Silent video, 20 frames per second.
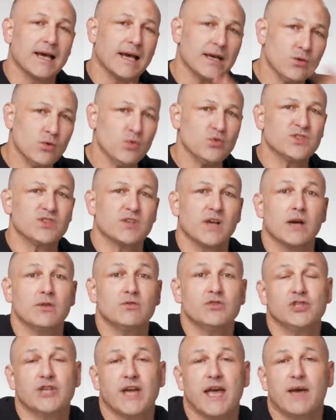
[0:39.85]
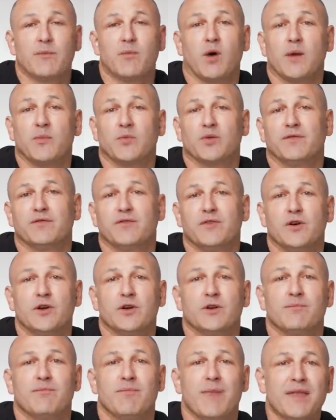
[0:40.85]
and also share my
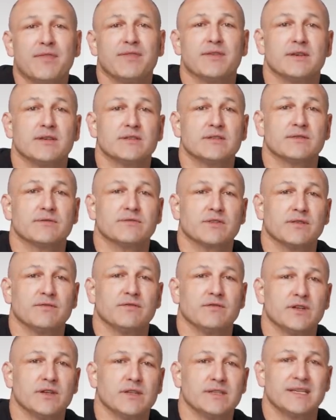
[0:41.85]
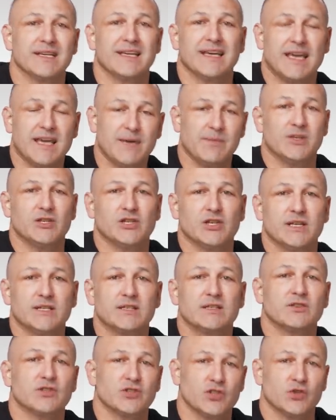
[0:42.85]
preferred methods of converting
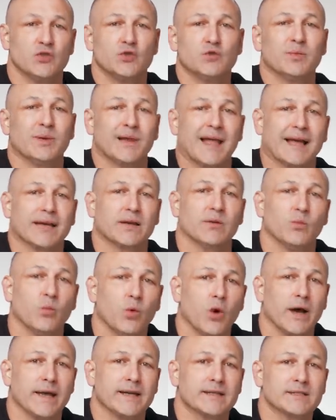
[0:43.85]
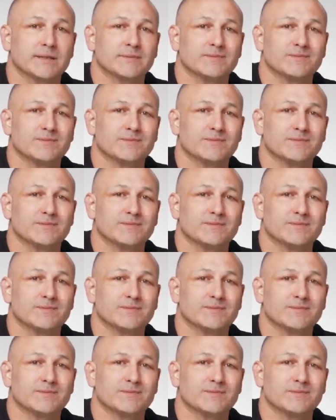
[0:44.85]
images to black and white.